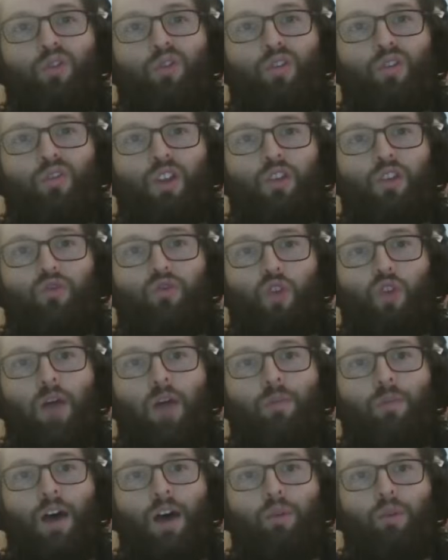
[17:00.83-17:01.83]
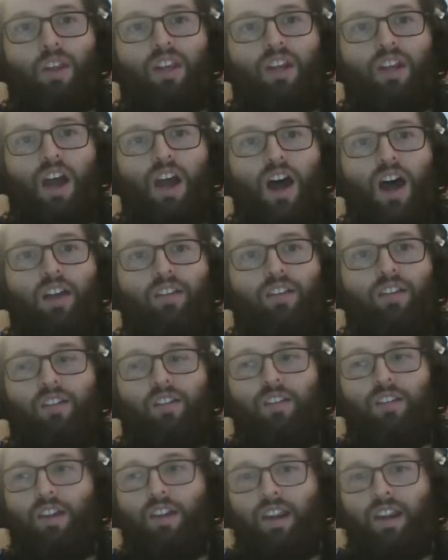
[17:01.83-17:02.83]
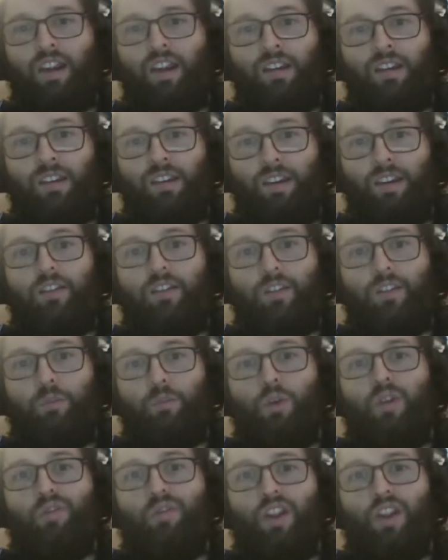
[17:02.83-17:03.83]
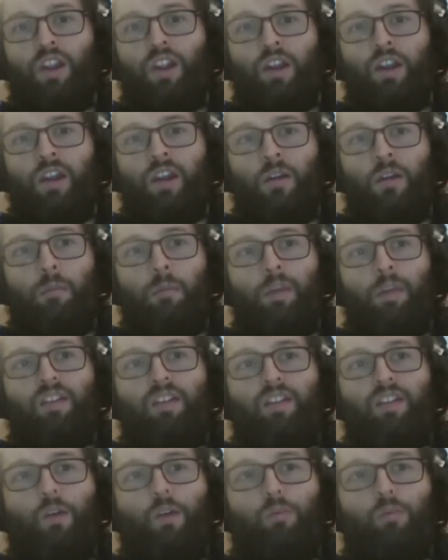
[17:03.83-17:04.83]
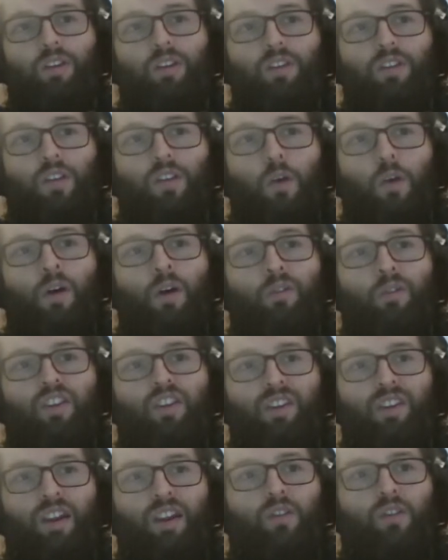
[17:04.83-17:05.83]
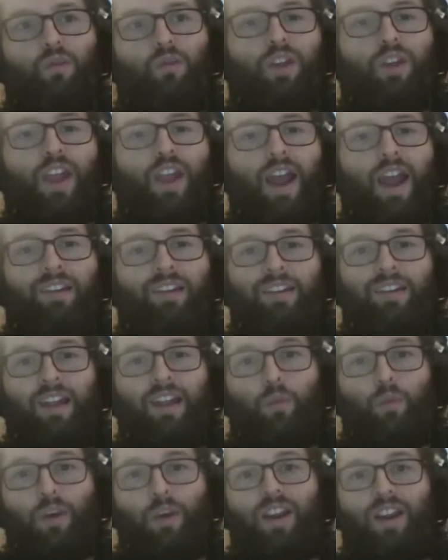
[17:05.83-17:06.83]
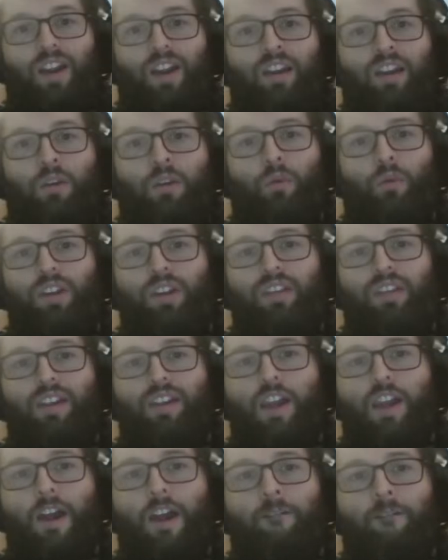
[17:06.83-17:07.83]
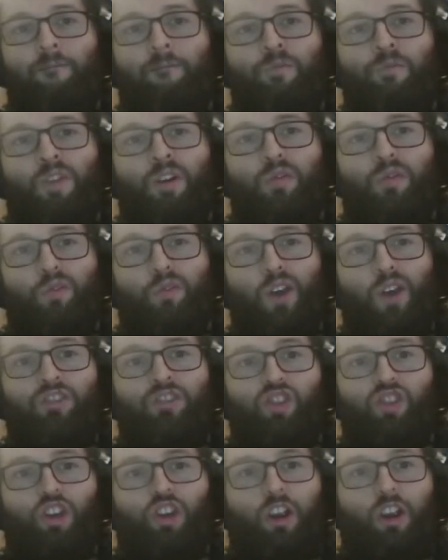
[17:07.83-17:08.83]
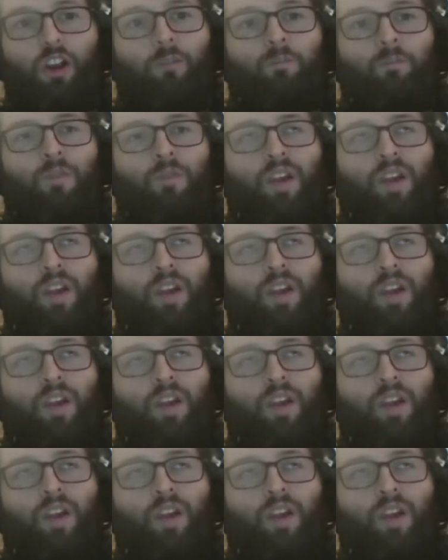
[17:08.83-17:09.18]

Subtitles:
of the drama we got in this movie mixed up with some of the things we had in Dead Reckoning with the French girl,